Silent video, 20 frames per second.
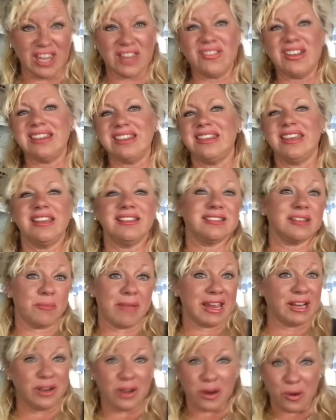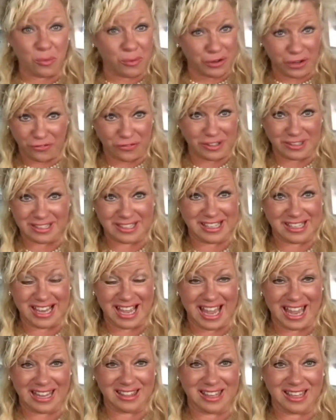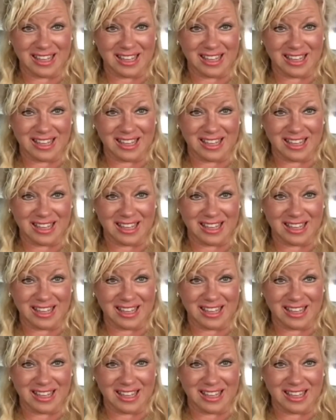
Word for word: even things that may look wonderful today